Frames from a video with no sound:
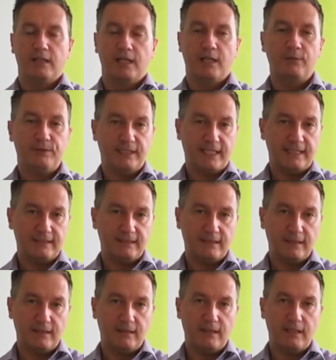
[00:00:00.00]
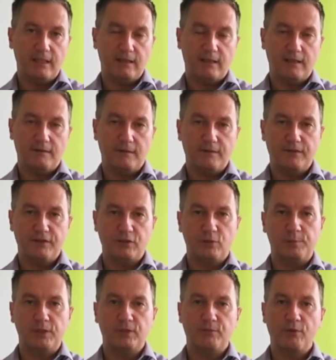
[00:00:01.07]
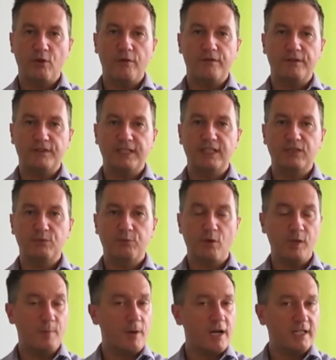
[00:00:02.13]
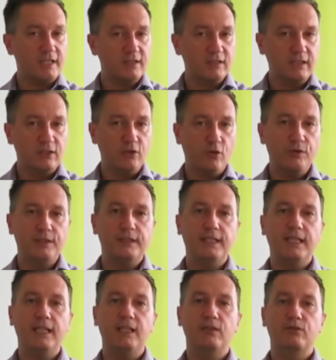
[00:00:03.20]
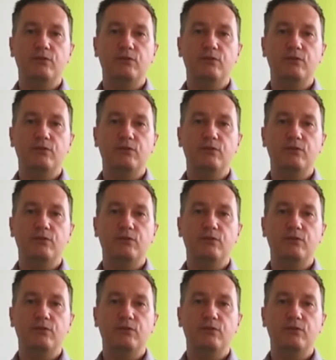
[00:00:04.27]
how to get to the physical place where the office is, what the parking's like on the day.